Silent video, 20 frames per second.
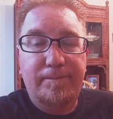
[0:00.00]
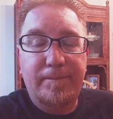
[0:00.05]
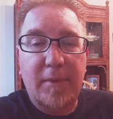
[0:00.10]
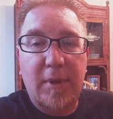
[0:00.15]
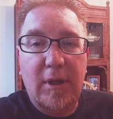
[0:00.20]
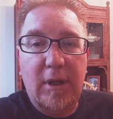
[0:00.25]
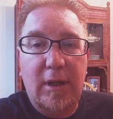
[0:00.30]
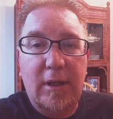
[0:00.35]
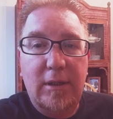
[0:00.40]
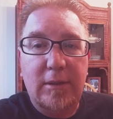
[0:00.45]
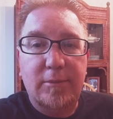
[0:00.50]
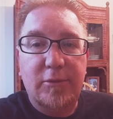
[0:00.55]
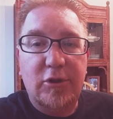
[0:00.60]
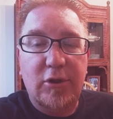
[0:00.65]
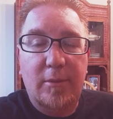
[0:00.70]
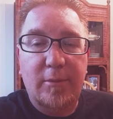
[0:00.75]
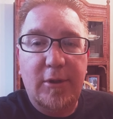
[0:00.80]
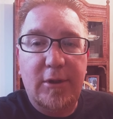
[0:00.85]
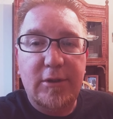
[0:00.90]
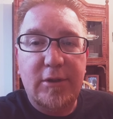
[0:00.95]
So
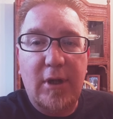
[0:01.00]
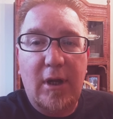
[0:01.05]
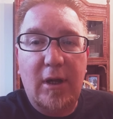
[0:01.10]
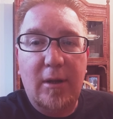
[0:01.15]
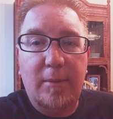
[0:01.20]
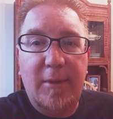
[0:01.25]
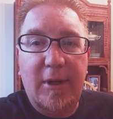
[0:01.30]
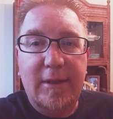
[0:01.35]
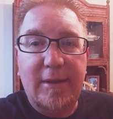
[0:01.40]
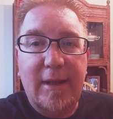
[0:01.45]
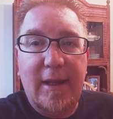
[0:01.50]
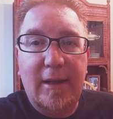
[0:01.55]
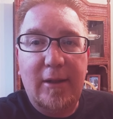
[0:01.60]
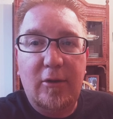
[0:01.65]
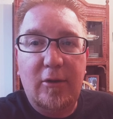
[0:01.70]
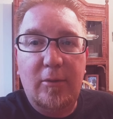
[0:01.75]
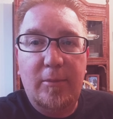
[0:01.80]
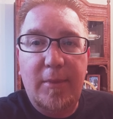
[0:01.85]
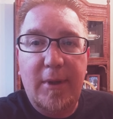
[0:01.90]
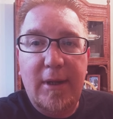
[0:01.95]
I'm going to talk about that a
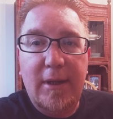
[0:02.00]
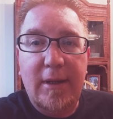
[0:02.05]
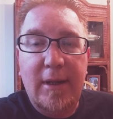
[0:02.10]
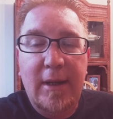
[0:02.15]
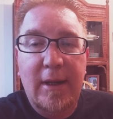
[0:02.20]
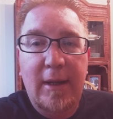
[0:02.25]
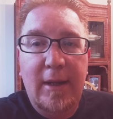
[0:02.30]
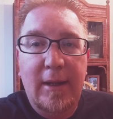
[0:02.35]
bit.